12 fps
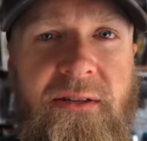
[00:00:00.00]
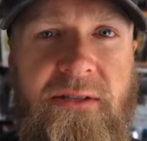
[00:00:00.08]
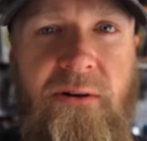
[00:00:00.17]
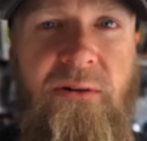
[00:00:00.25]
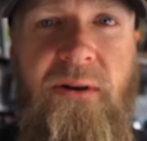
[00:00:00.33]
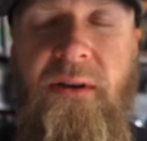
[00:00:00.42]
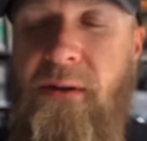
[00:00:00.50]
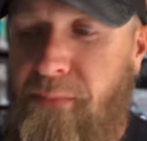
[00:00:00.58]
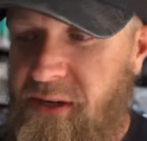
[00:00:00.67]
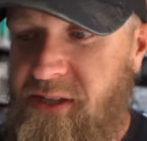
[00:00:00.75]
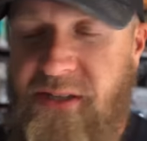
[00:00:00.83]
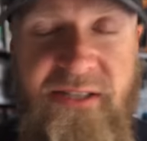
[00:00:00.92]
So
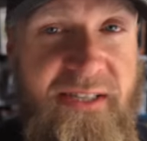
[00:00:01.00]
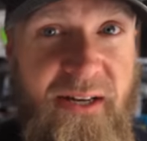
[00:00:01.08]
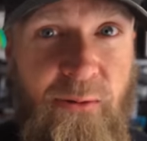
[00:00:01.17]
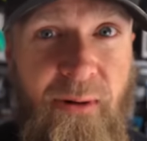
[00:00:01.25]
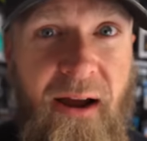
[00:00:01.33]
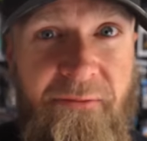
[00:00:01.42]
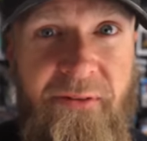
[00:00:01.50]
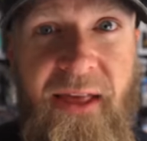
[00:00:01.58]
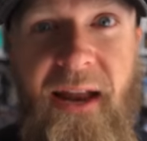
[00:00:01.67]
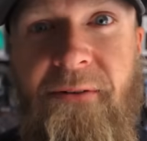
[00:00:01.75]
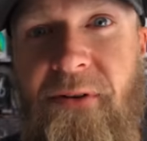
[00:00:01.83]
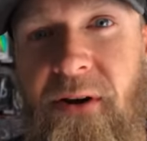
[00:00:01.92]
make sure you stick around for
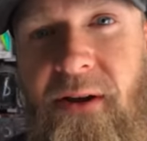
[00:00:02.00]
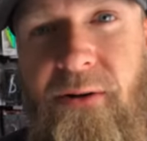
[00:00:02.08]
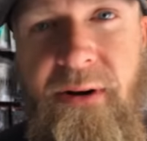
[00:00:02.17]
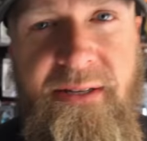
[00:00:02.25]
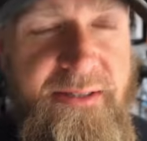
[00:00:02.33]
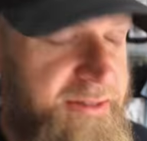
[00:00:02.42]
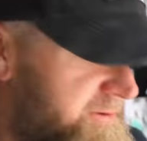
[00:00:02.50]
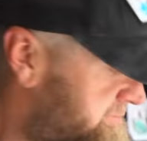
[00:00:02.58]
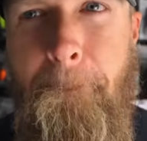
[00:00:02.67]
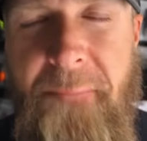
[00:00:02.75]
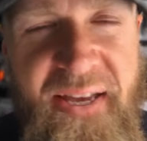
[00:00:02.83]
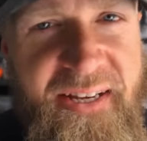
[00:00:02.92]
that if you're
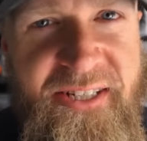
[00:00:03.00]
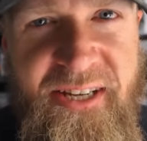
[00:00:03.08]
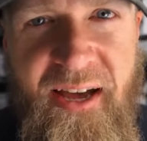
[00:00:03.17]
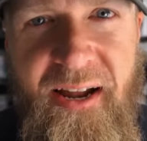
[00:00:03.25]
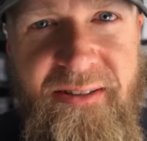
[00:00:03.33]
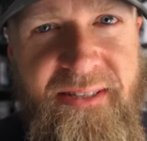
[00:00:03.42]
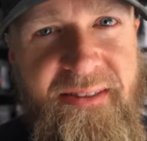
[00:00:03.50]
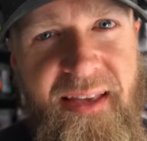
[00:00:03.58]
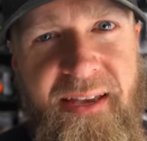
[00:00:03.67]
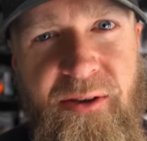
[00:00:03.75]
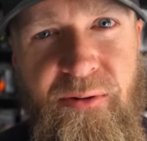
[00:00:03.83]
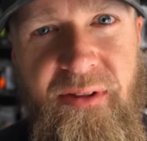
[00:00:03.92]
interested. Big shout outs and
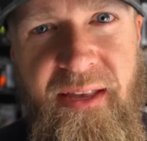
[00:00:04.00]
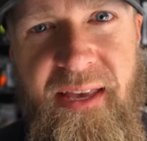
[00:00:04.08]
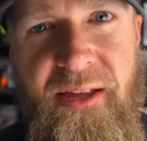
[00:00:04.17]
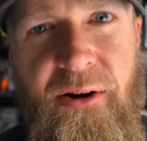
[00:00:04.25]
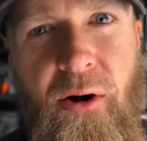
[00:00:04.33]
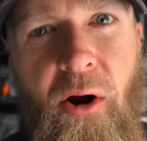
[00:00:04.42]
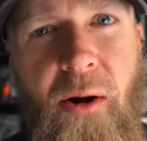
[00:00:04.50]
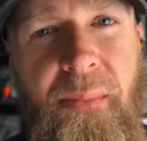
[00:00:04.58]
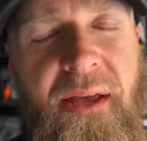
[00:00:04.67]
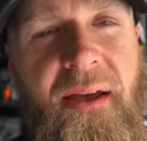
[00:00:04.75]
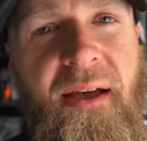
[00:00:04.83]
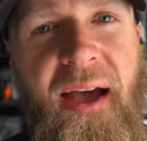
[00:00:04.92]
thank you to the Heater
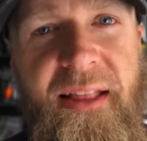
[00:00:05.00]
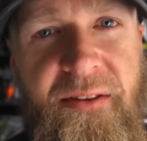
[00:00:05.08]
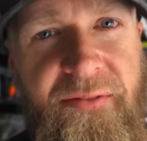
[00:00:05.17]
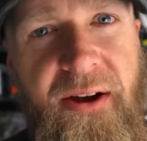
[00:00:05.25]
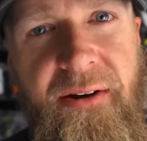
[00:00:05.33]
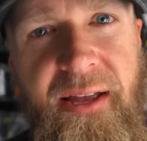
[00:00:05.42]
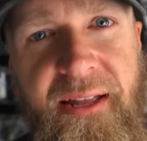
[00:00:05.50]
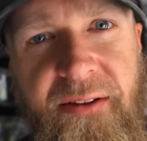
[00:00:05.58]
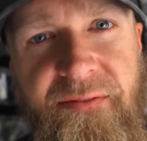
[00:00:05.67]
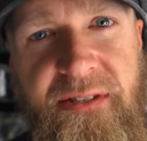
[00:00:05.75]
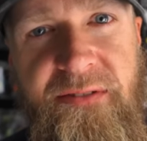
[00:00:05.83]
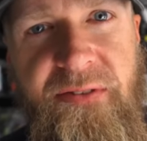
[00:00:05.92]
Army. At the very end
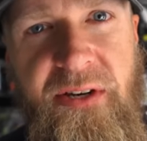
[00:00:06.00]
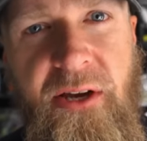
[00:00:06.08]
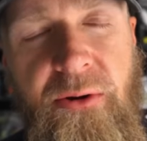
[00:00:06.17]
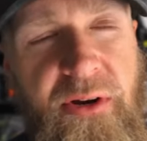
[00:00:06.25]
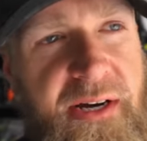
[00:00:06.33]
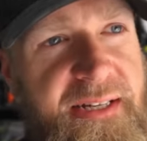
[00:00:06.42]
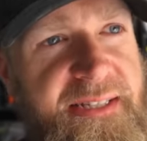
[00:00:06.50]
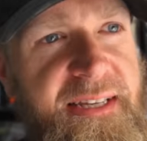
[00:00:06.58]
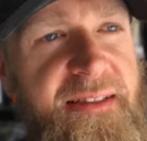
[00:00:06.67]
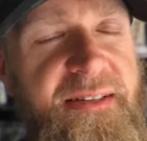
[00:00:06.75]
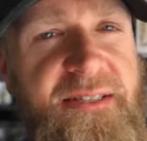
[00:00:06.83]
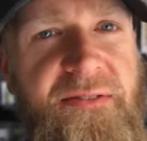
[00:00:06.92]
of this video, you're gonna see
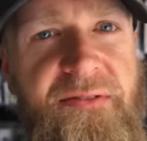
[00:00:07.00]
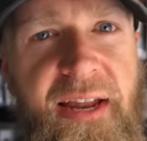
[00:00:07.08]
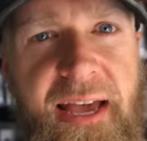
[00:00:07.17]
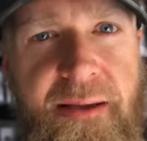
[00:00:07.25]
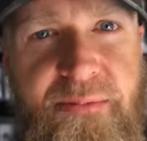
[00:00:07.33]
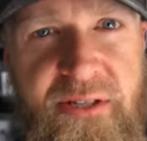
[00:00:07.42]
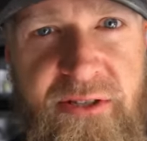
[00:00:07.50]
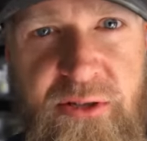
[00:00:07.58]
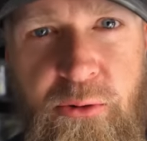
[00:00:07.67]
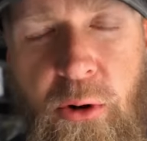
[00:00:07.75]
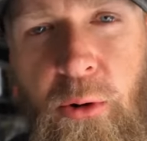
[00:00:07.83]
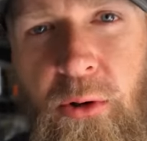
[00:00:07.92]
a list of names
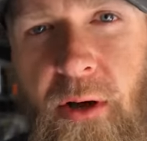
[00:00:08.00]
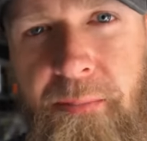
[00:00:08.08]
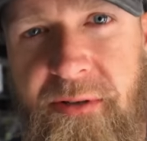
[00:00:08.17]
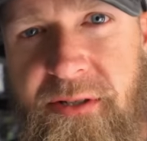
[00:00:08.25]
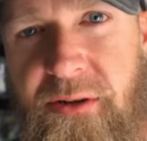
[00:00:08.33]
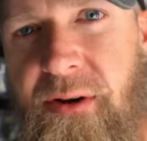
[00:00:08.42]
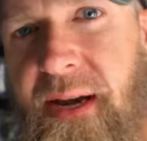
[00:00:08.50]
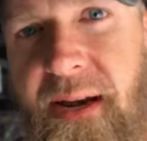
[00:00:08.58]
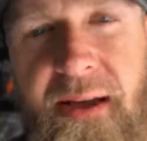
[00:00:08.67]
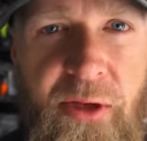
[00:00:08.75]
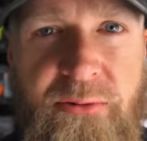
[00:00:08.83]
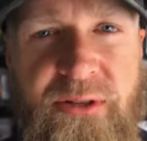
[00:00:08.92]
scroll up the
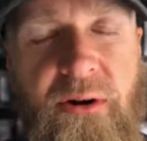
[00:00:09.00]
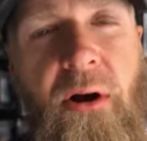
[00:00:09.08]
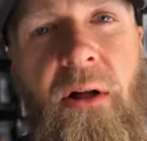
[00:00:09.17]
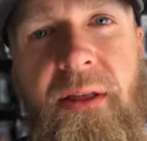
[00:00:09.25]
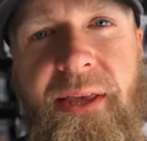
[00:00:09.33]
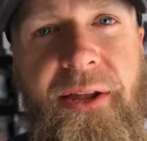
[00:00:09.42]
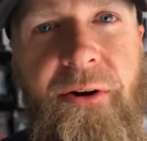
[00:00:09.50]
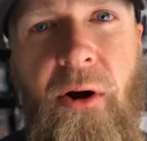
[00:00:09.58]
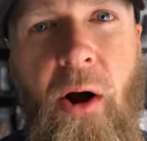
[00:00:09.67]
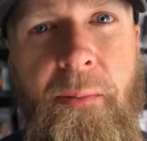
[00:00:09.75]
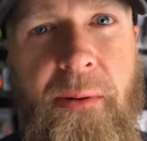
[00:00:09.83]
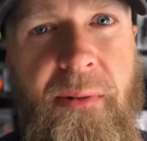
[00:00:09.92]
screen. Those are all Heater
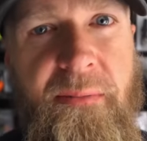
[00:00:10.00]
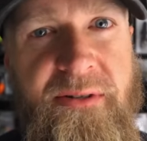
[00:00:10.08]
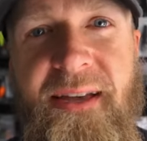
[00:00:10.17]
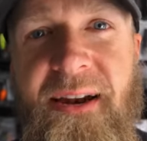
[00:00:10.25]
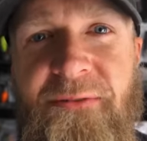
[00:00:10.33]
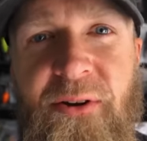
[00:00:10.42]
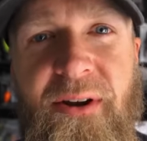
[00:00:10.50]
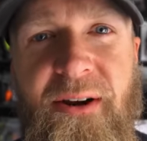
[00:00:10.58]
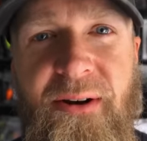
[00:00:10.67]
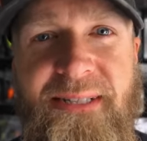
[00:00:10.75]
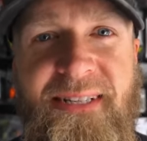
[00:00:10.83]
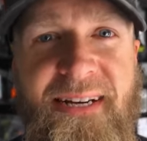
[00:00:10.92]
Army members. And if you're
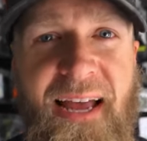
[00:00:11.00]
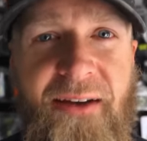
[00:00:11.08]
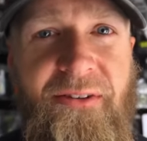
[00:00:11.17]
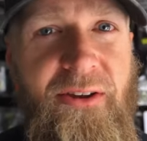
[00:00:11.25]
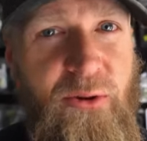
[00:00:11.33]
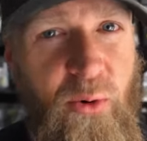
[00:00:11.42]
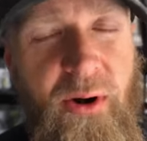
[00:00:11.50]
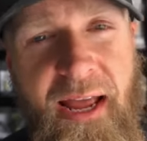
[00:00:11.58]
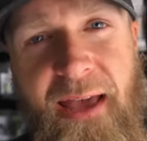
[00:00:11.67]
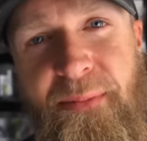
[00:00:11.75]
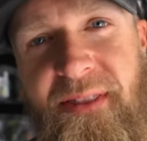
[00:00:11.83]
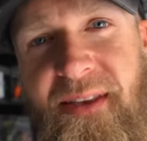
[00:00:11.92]
interested in having your
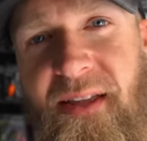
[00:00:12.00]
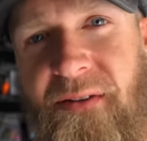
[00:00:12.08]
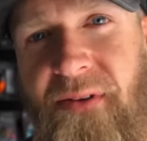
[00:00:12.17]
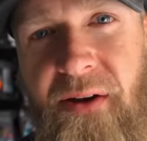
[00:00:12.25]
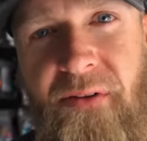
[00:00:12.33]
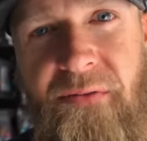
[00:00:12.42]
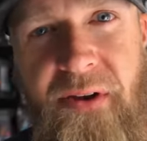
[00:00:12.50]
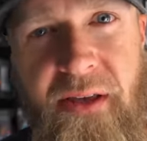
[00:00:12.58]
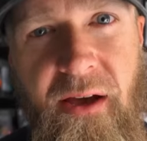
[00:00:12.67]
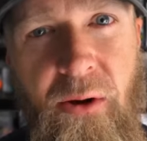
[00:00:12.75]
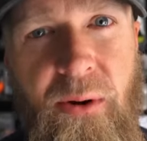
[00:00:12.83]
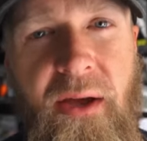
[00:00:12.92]
name at the end of every
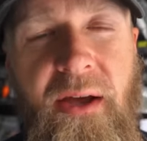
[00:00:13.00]
video